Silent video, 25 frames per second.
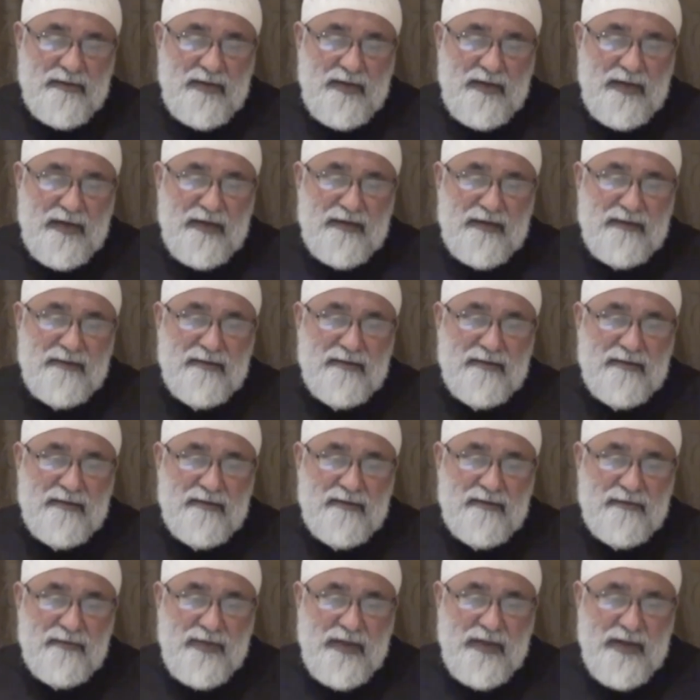And
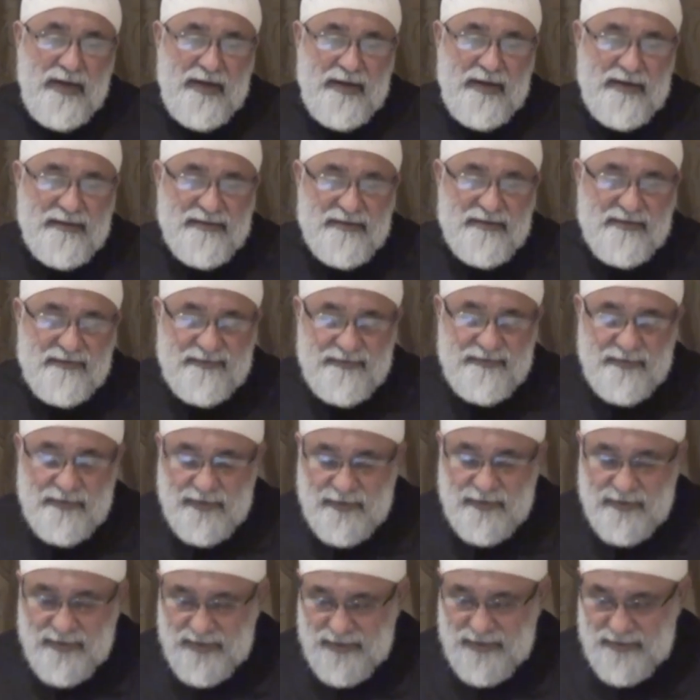we ask
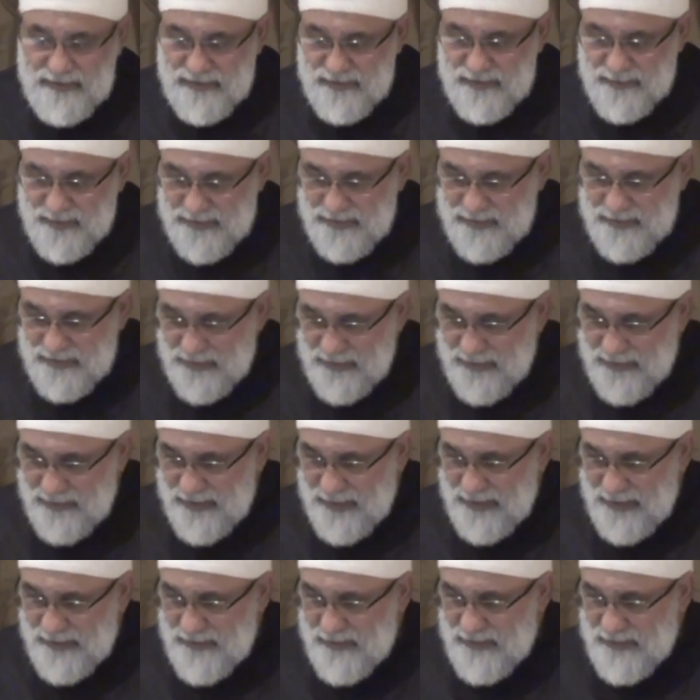for His special
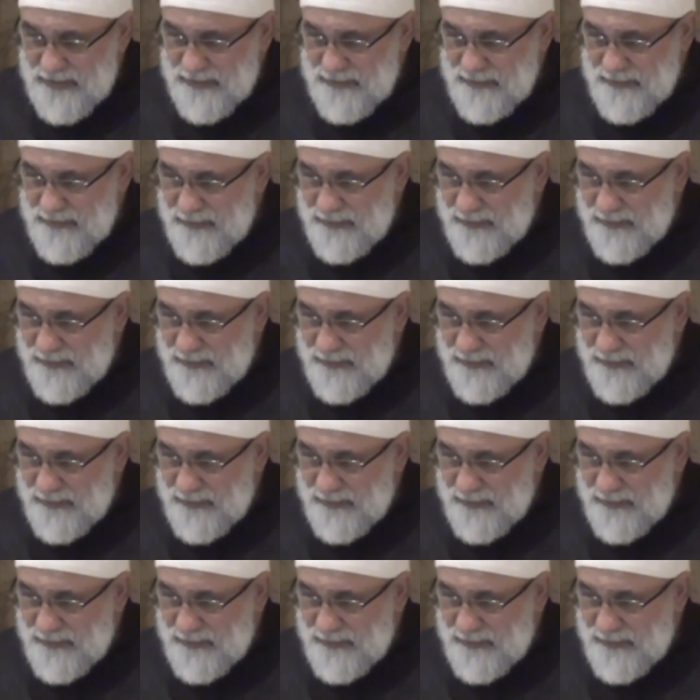grace